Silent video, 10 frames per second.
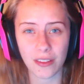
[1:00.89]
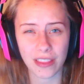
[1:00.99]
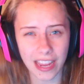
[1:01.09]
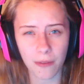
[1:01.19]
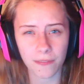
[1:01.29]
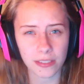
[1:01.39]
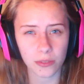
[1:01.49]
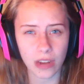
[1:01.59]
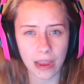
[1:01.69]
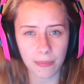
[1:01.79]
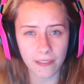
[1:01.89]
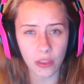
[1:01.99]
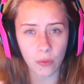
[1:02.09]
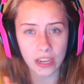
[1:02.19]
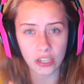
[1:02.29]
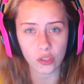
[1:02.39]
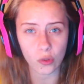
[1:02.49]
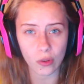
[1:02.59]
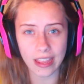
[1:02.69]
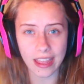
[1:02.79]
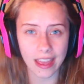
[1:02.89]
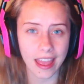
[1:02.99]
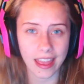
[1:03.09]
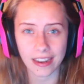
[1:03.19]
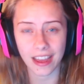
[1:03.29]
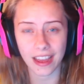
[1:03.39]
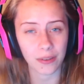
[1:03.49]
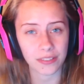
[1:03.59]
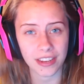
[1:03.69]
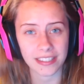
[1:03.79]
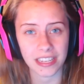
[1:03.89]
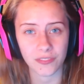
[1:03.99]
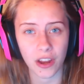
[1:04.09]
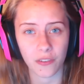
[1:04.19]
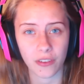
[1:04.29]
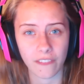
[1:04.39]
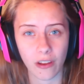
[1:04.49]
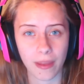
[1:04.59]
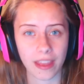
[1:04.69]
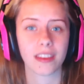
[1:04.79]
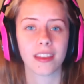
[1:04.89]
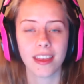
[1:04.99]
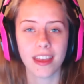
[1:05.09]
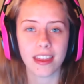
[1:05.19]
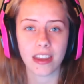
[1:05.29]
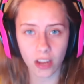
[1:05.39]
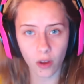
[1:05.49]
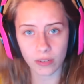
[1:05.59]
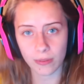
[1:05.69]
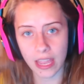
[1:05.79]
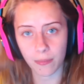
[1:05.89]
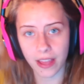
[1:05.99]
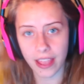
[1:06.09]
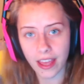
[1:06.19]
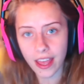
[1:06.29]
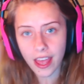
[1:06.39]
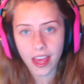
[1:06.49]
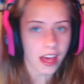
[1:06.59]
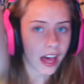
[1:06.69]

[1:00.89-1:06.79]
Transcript: like, comment, and subscribe if you enjoy, and uh, I will see you guys next video, whatever I make. Now go watch my gameplay. A